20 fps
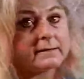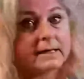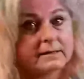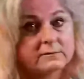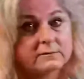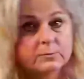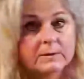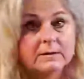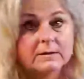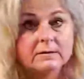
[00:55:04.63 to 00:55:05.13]

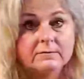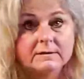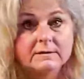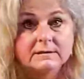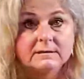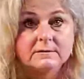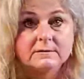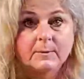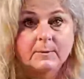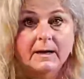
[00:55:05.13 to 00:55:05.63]
one of the
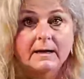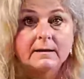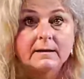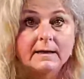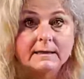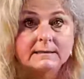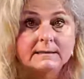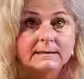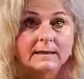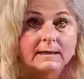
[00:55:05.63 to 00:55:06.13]
reasons why I like
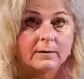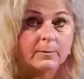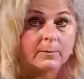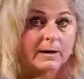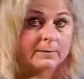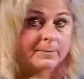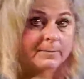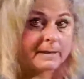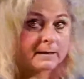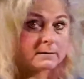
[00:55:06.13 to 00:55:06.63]
DIY
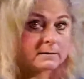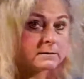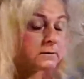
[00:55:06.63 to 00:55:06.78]
paint so